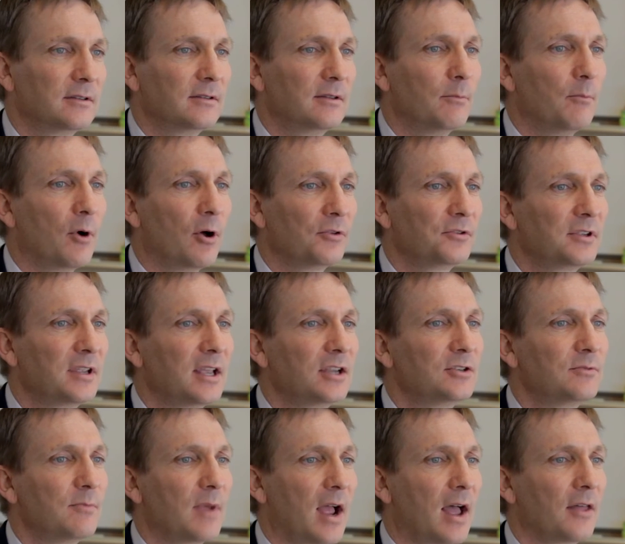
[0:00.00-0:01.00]
The
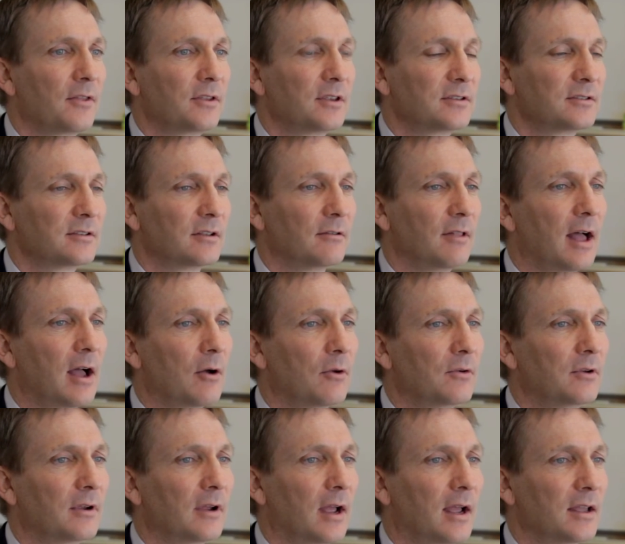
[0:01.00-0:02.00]
multi-age math has
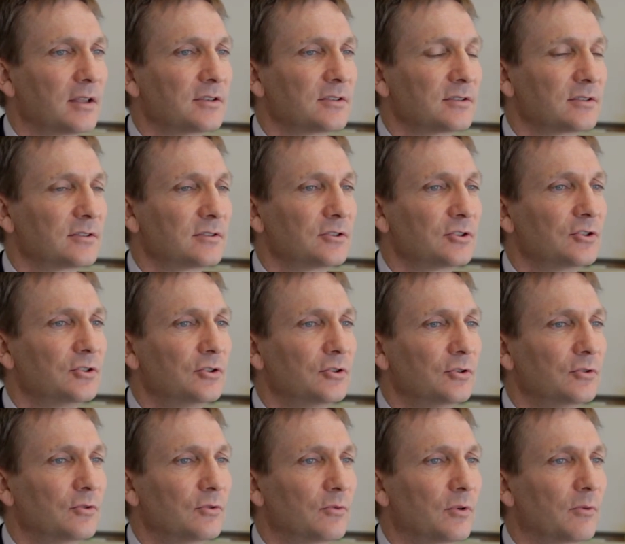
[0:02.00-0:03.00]
allowed us
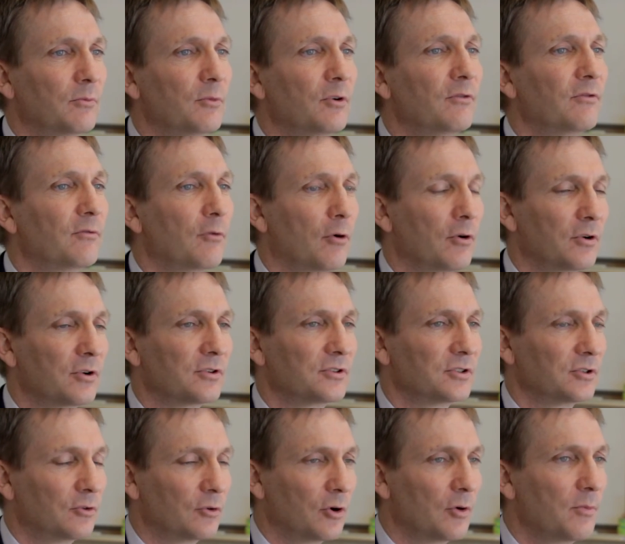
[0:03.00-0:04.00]
to move forward as
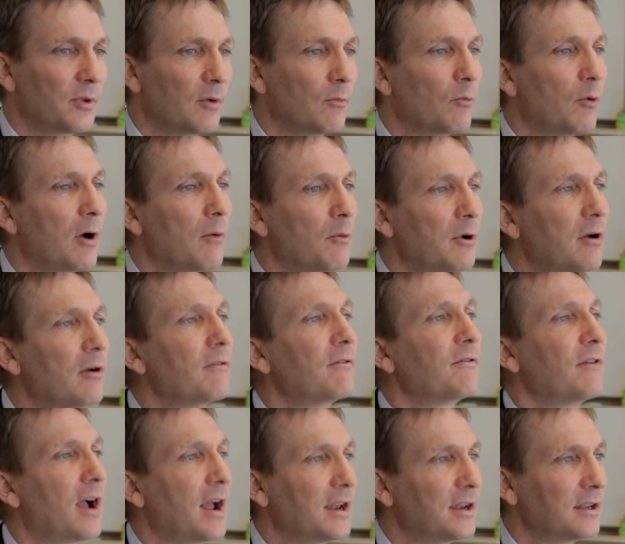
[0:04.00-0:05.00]
a group. And what we are
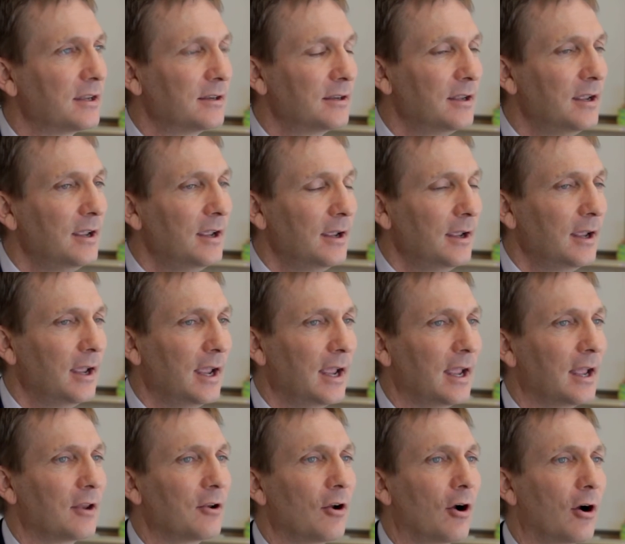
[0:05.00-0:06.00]
finding
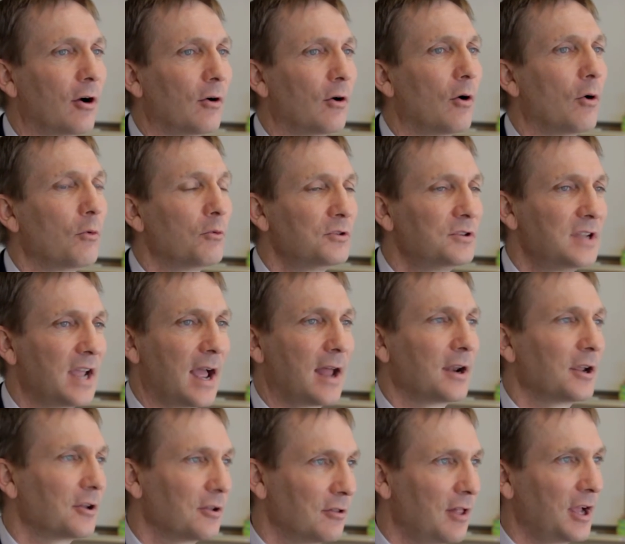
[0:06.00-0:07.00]
in our own
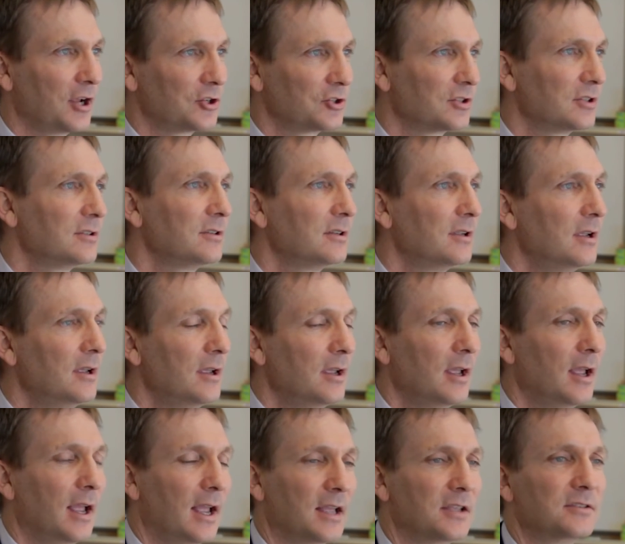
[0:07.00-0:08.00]
data collection
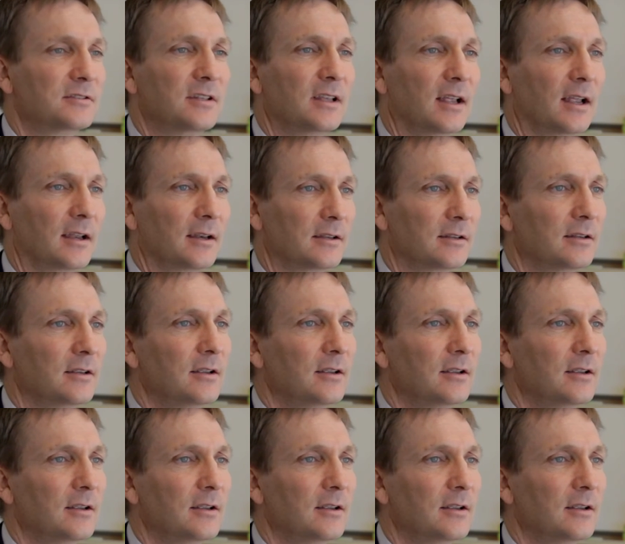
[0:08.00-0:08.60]
is that